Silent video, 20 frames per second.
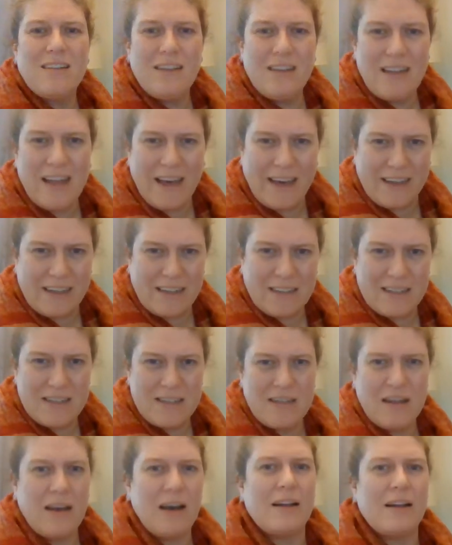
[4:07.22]
legs
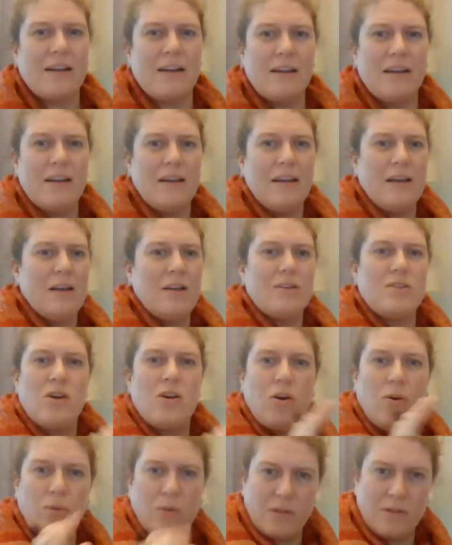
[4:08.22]

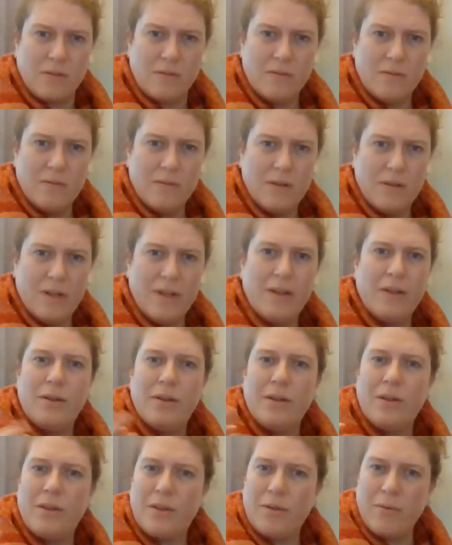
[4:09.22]
total,
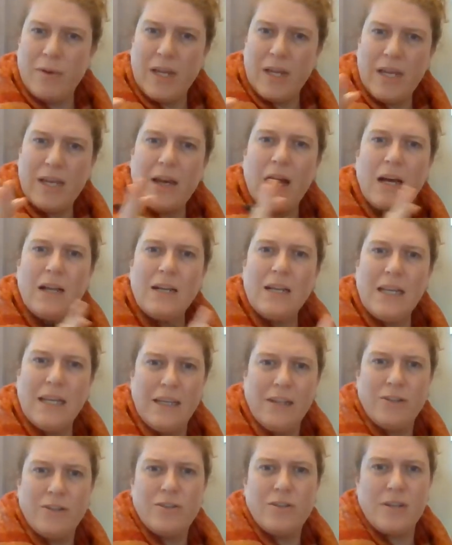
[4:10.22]
3 on
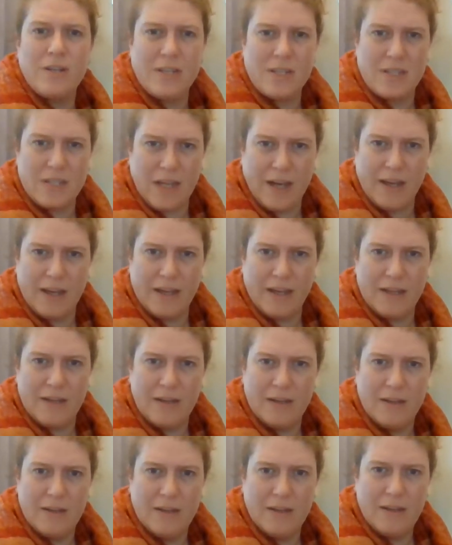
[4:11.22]
each side.
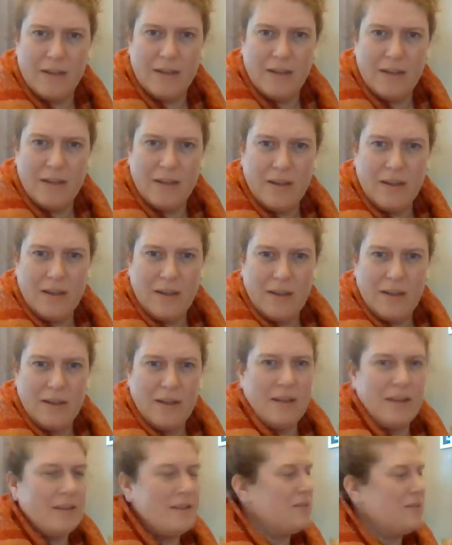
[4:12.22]

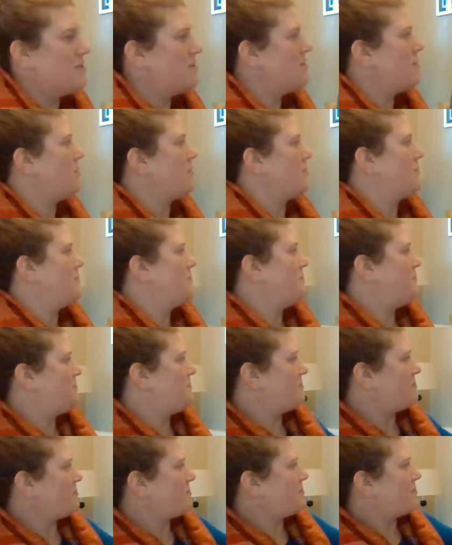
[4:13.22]
So
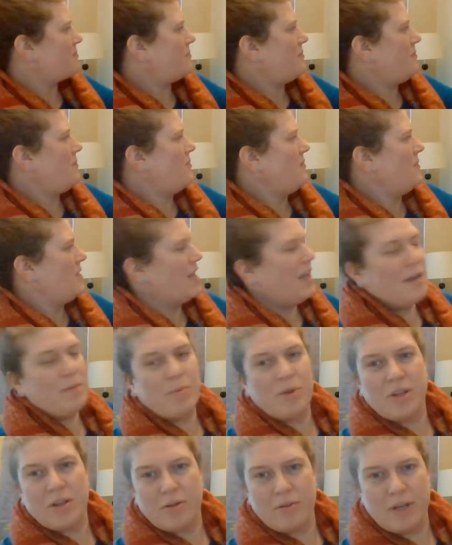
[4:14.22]
I
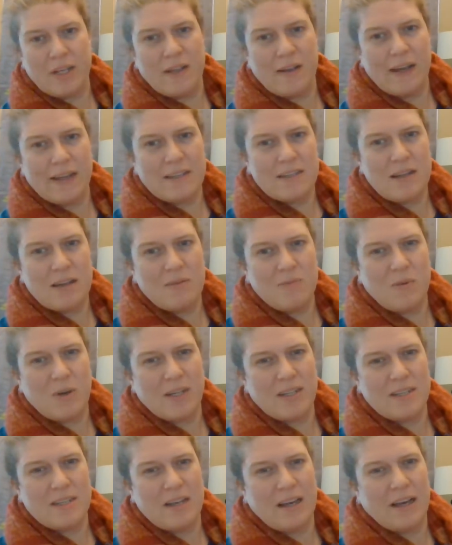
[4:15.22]
put 3 legs on
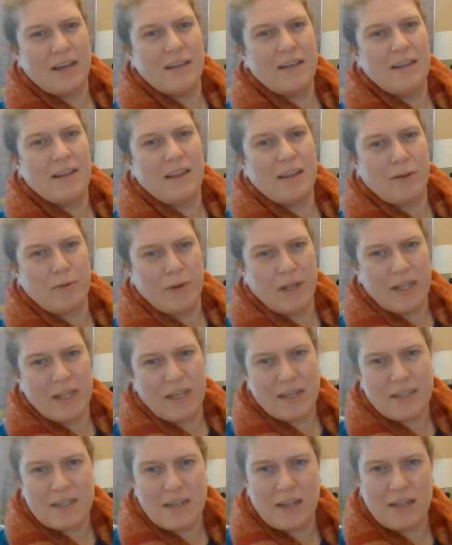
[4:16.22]
one side and 3
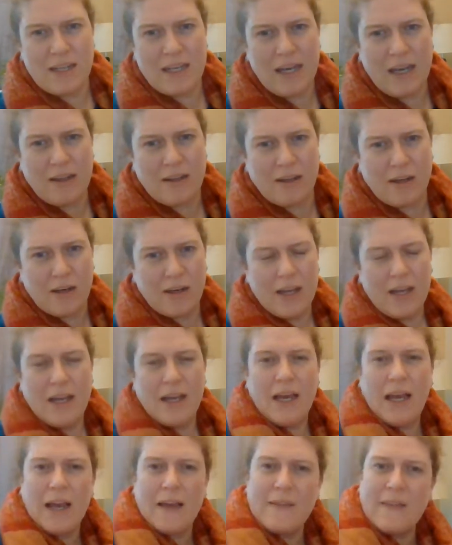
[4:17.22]
legs on the other,
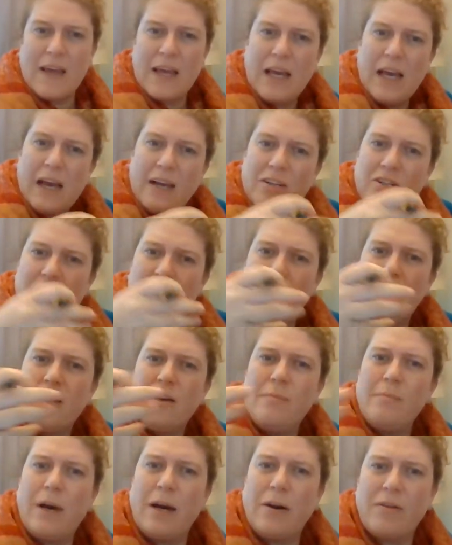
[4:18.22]
and they actually
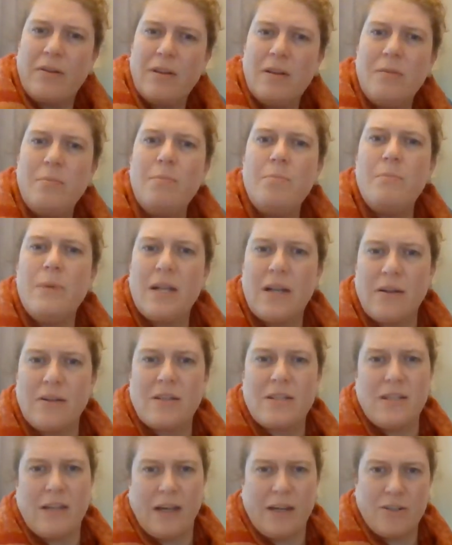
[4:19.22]
come out of the middle
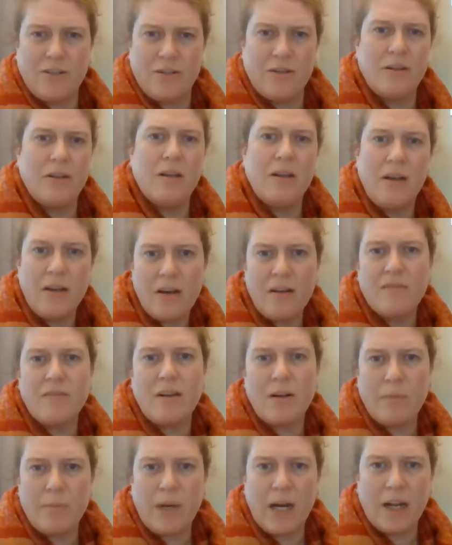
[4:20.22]
section of
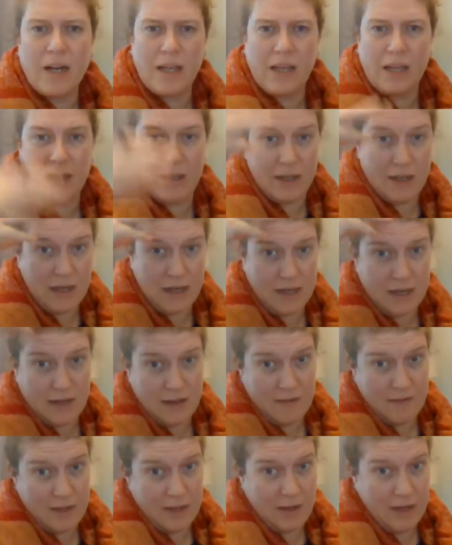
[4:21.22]
their body, not out
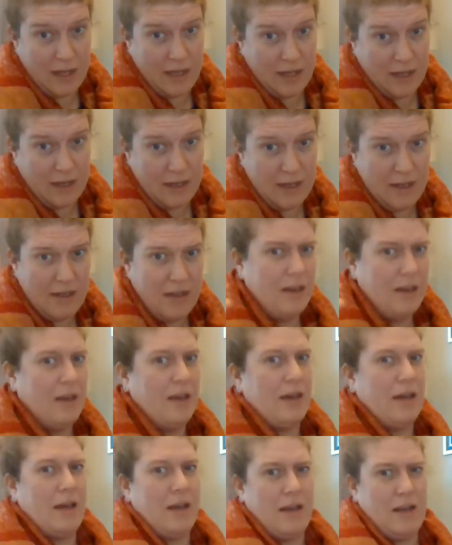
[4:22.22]
of their head
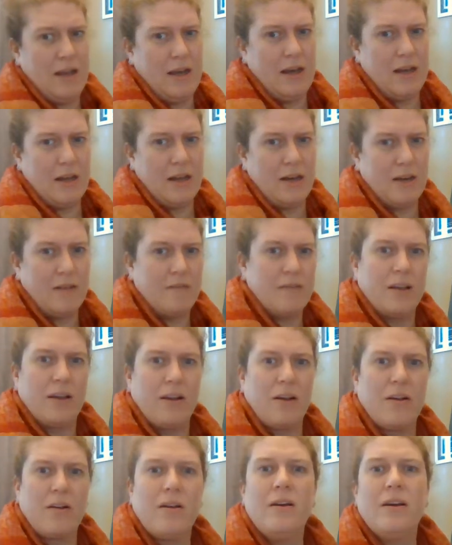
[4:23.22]
and not out of
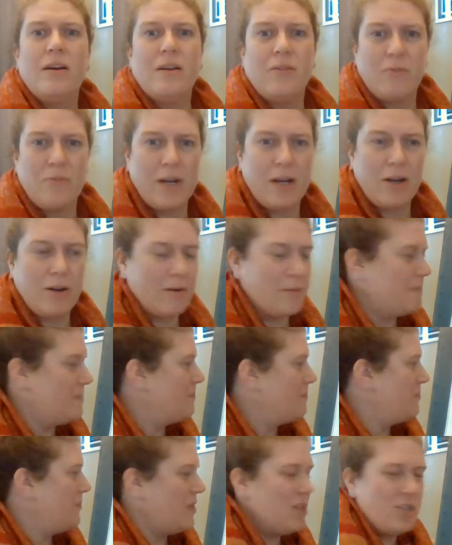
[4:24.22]
their rear,
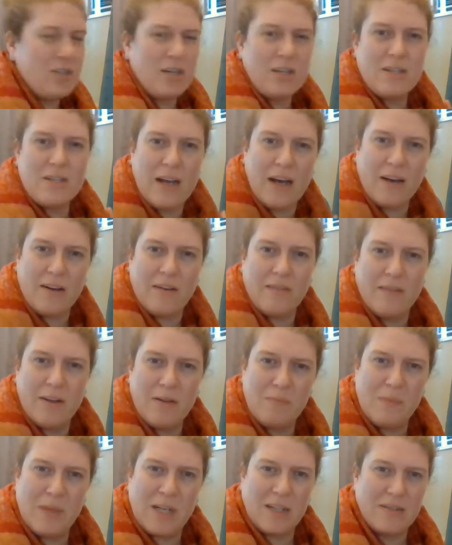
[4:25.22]
just out of their
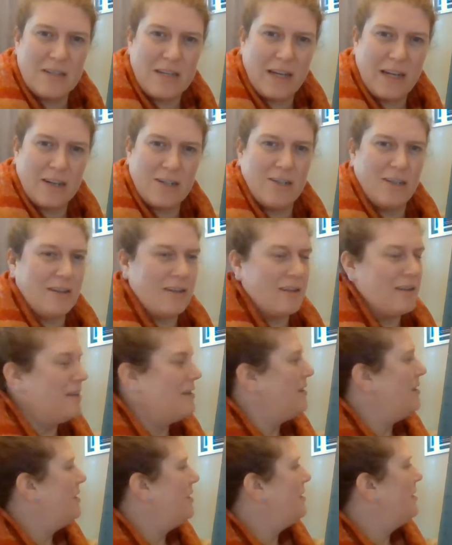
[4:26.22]
middle section.
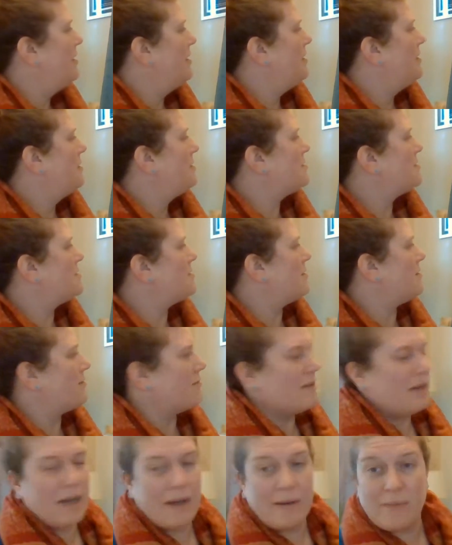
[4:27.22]
So
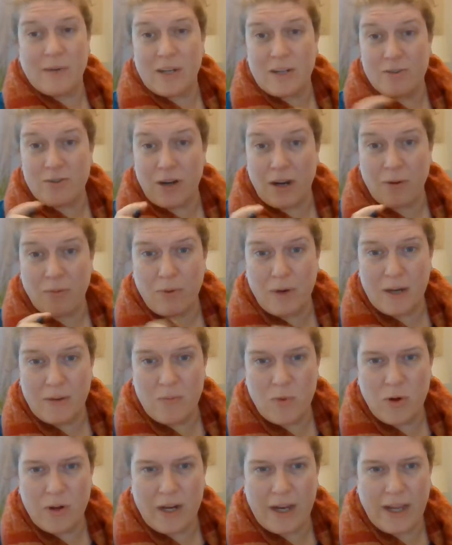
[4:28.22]
I'm going to draw one
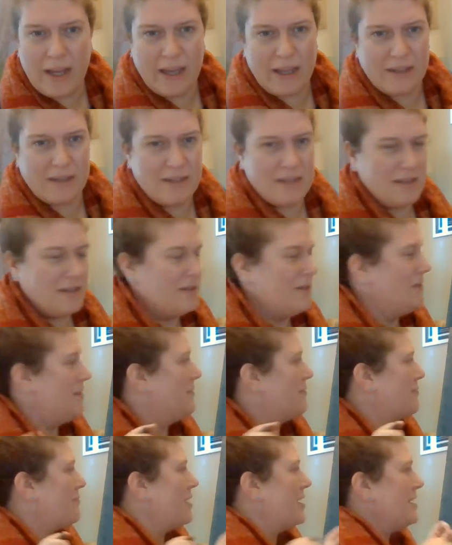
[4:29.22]
more ant
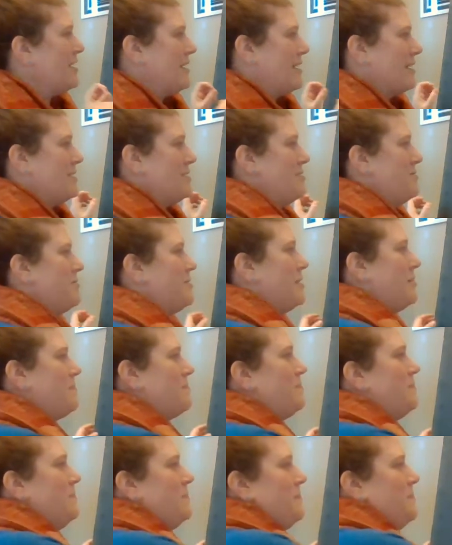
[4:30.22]
right next to him,